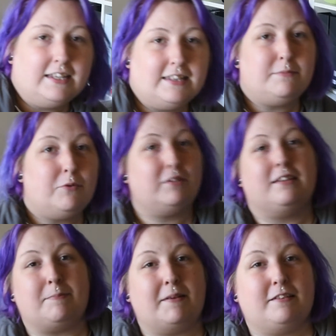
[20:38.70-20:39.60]
the most
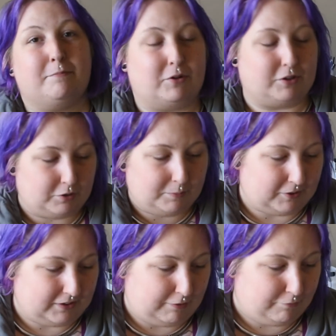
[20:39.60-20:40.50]
expensive part, the only part
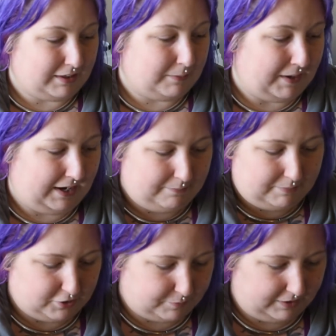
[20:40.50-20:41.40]
that I really paid
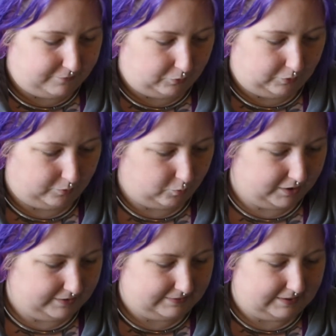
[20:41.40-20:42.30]
much money for,
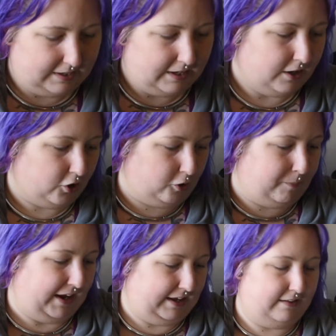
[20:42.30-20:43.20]
was her
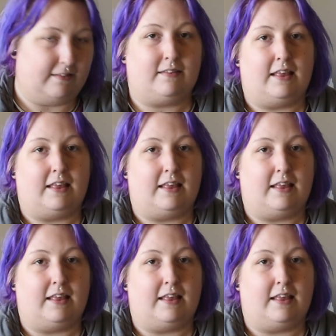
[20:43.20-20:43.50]
pants.